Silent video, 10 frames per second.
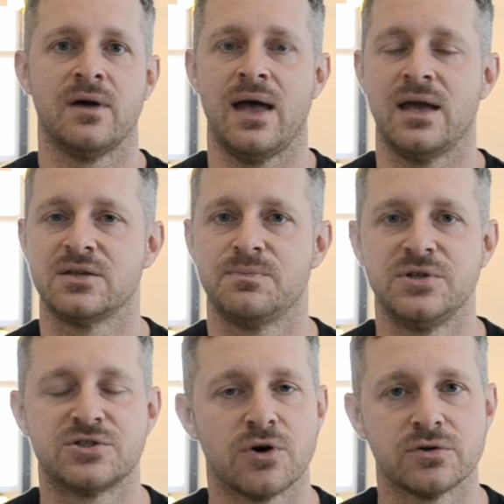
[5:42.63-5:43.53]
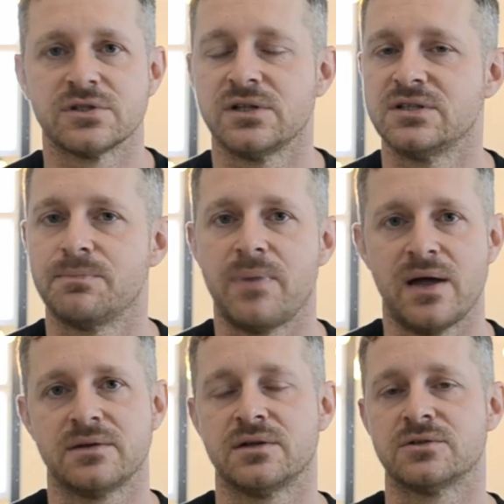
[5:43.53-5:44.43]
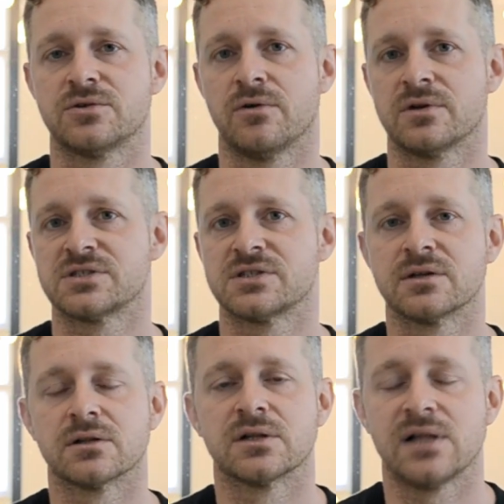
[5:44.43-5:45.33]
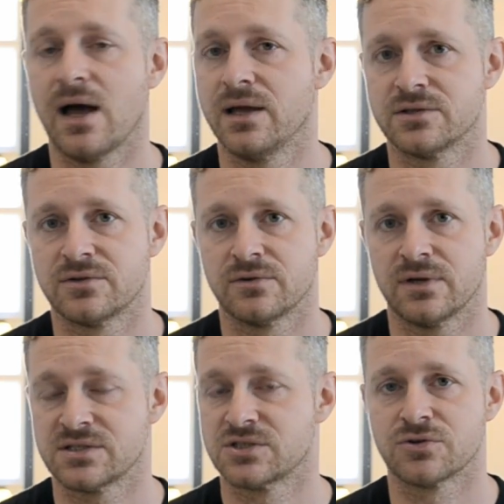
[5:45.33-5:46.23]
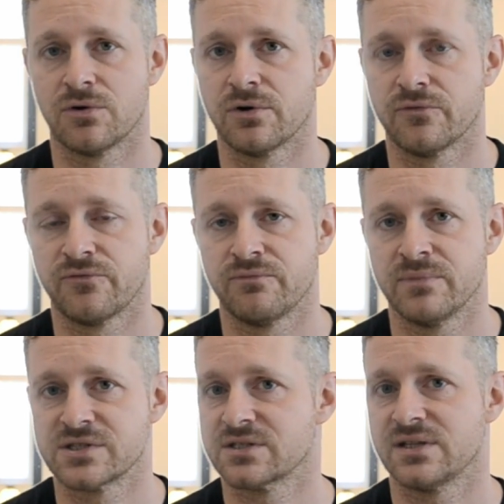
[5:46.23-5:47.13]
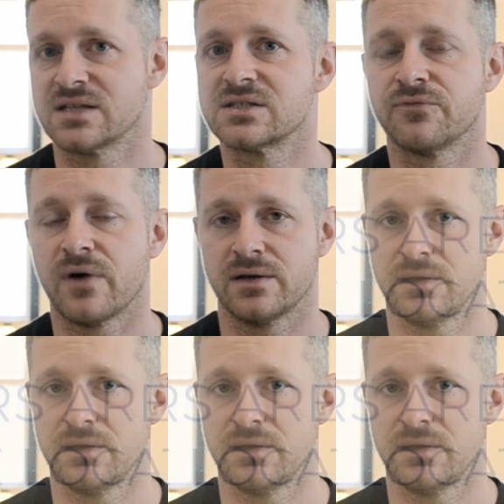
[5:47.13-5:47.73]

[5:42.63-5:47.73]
and be totally dependent on a single client as a sort of misclassified